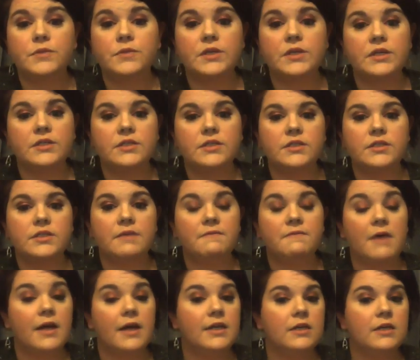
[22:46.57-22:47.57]
Because
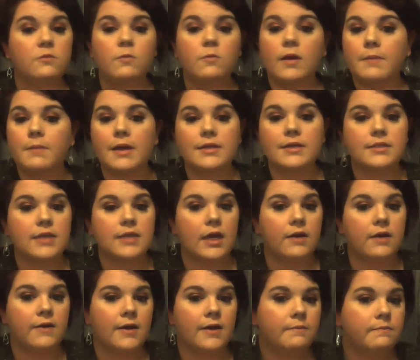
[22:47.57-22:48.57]
if I didn't wear
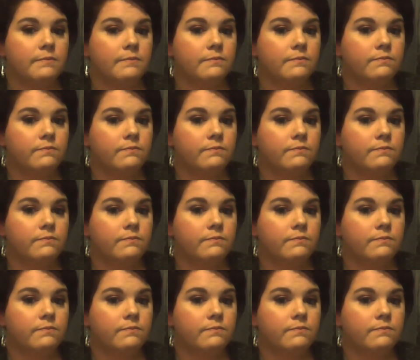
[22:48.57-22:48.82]
mascara,